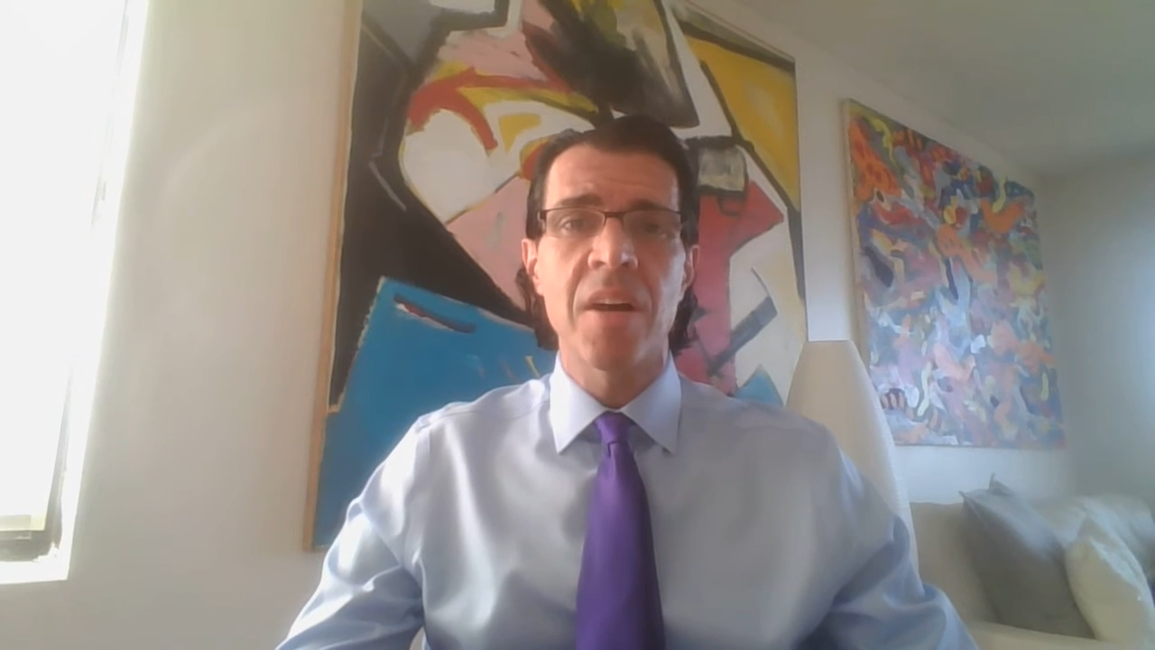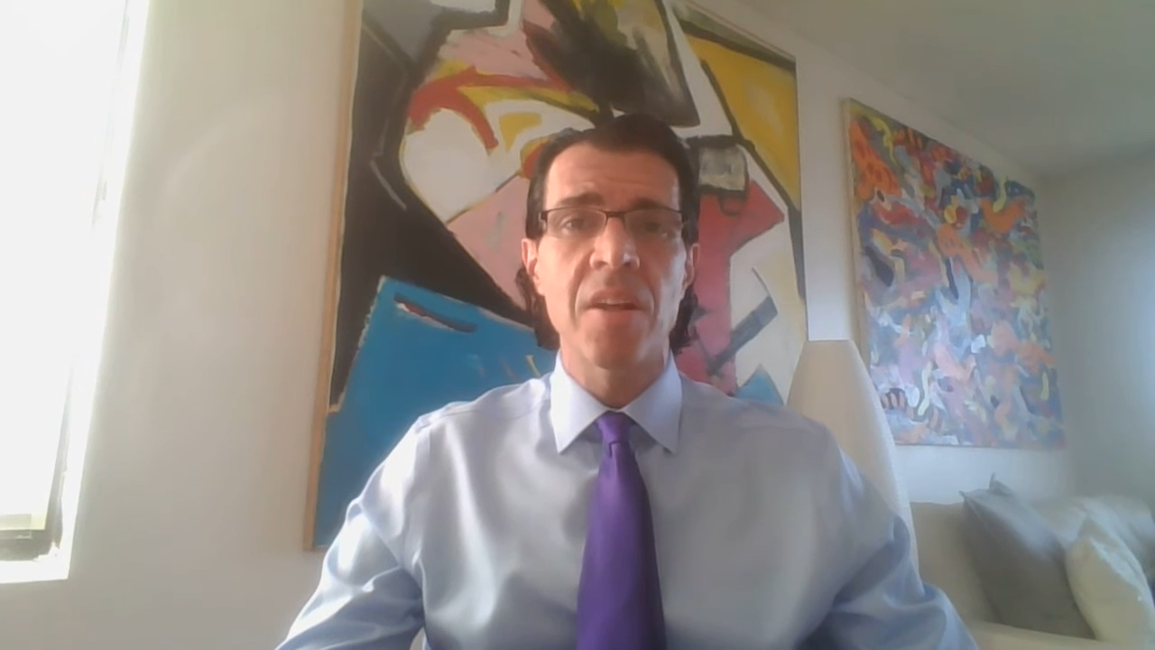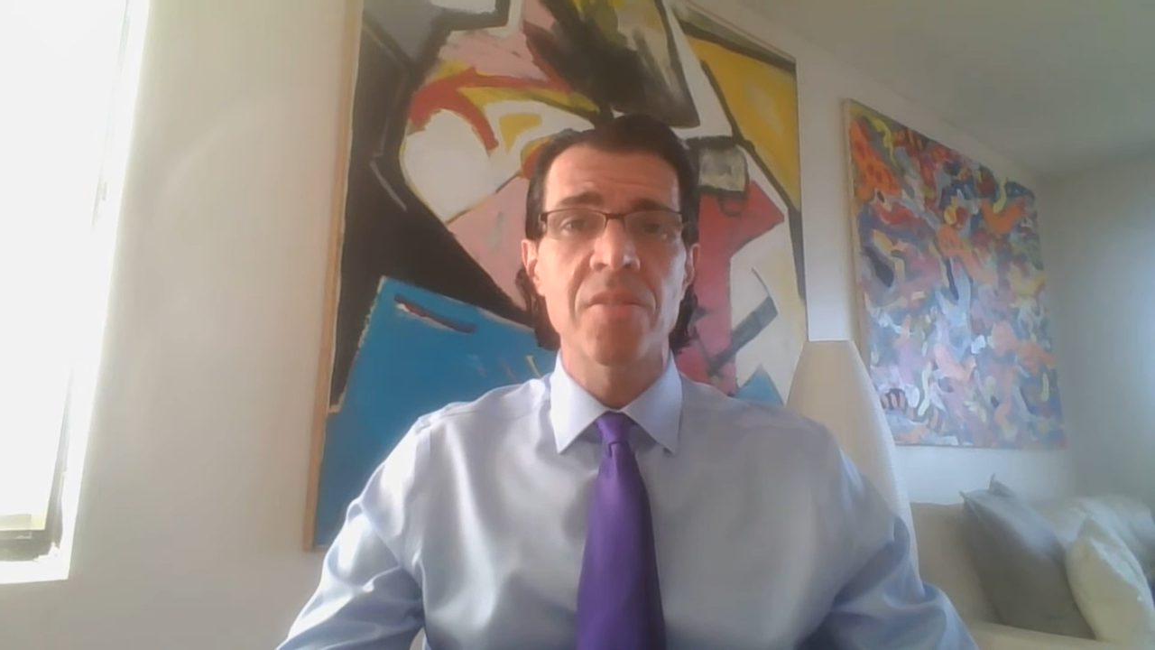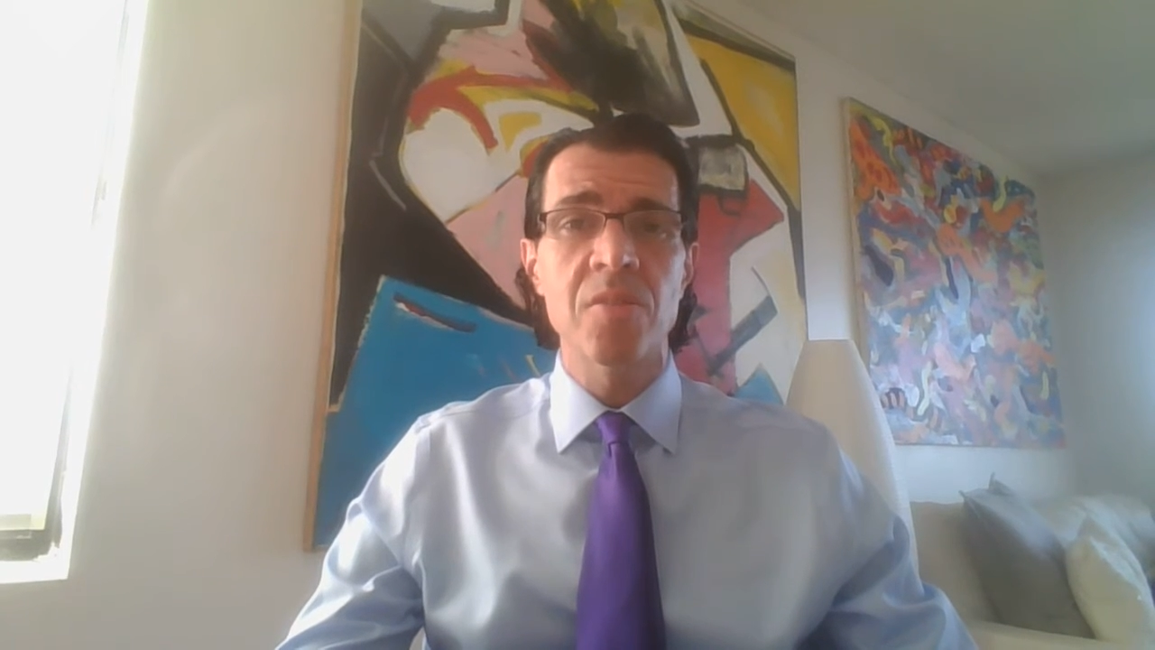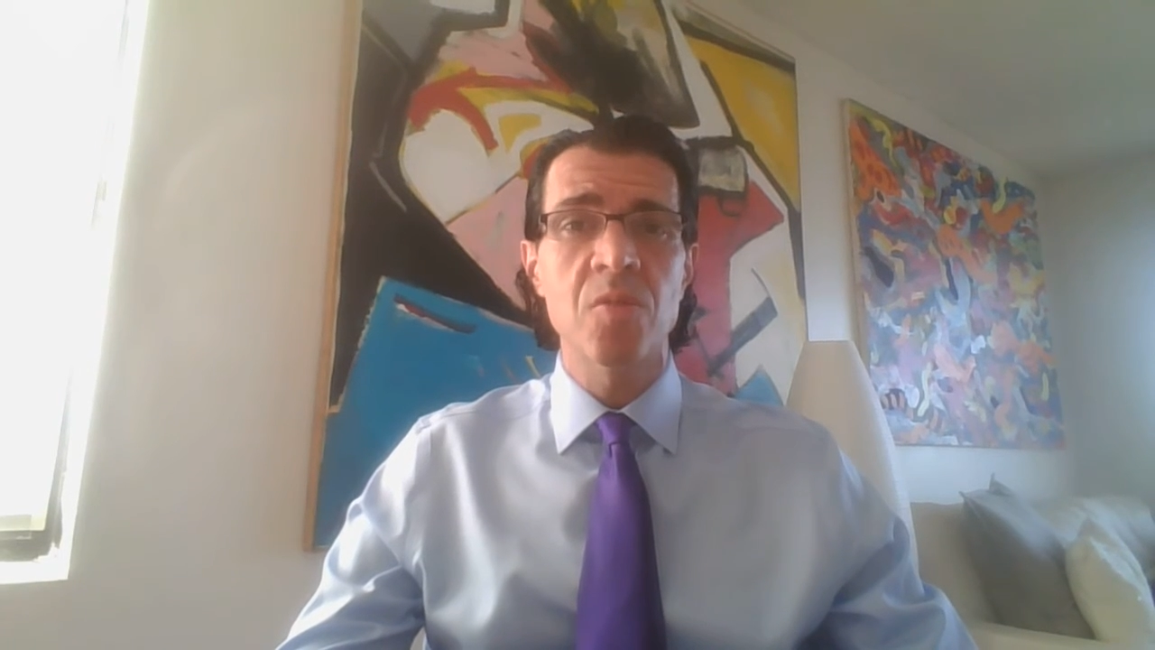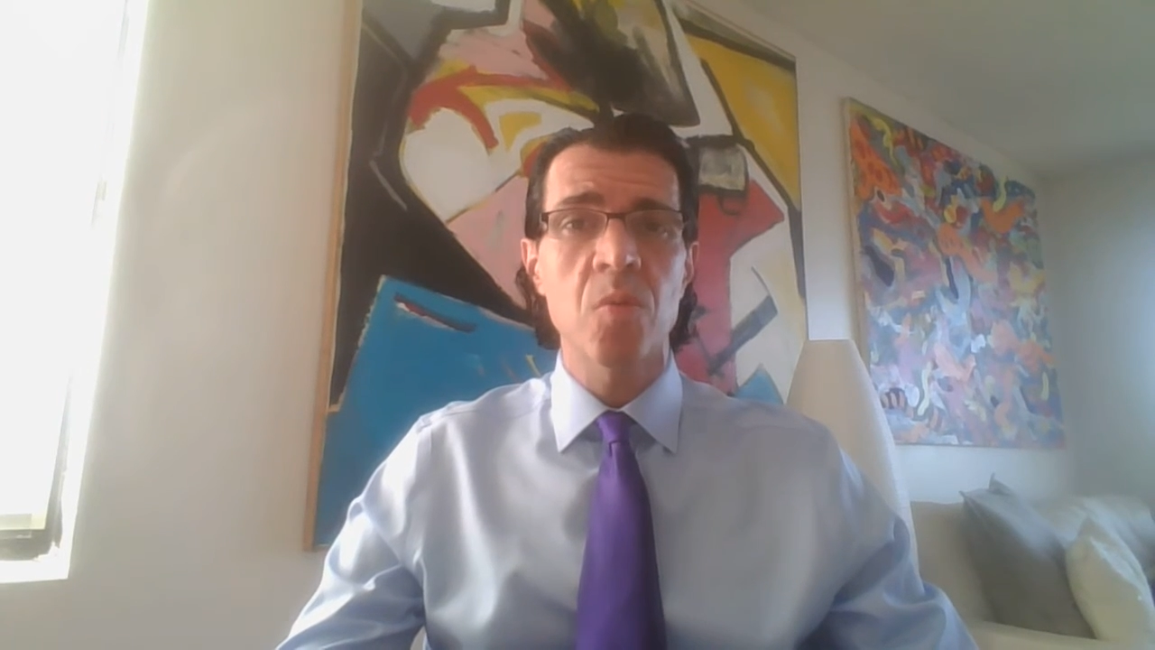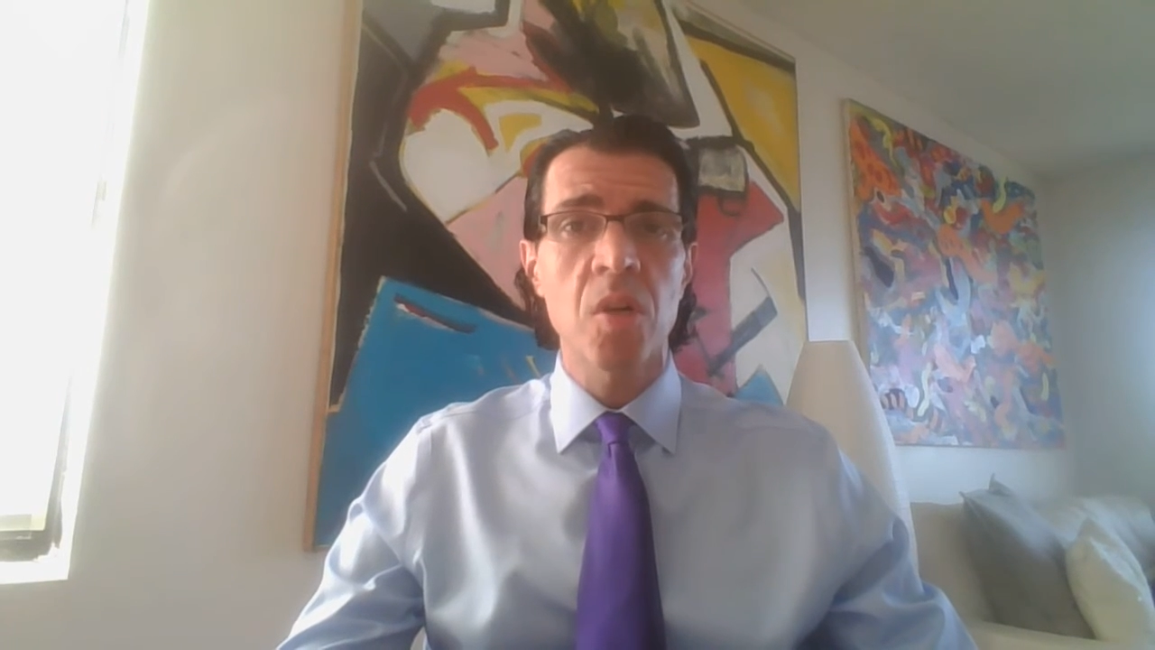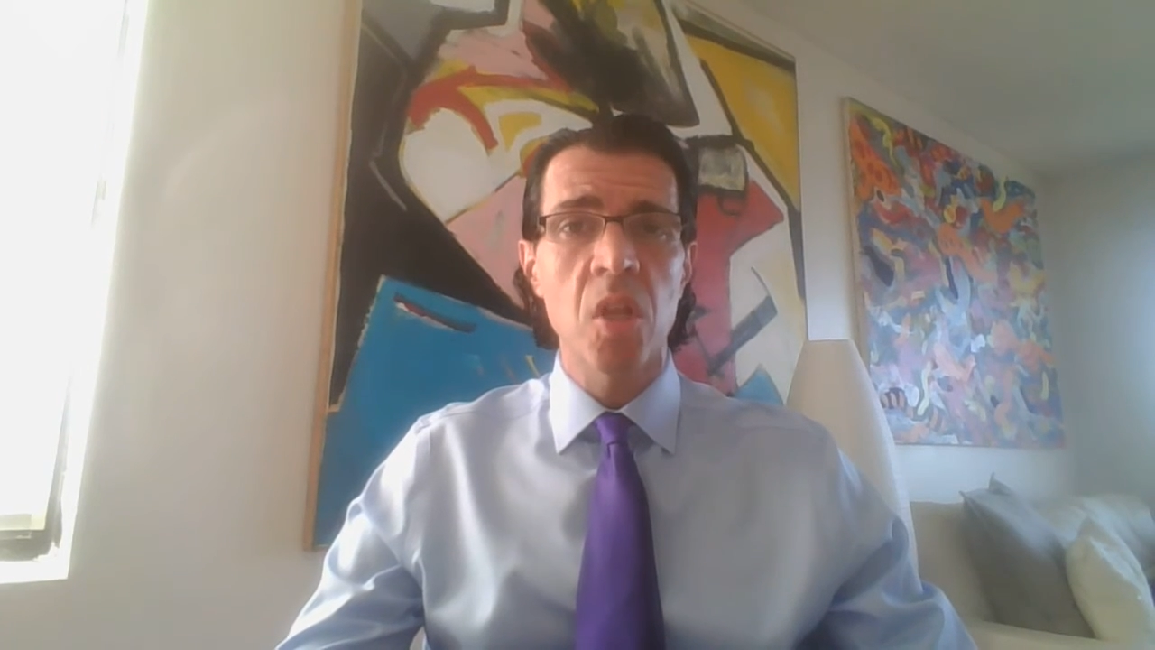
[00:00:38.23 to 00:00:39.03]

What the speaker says: consulates were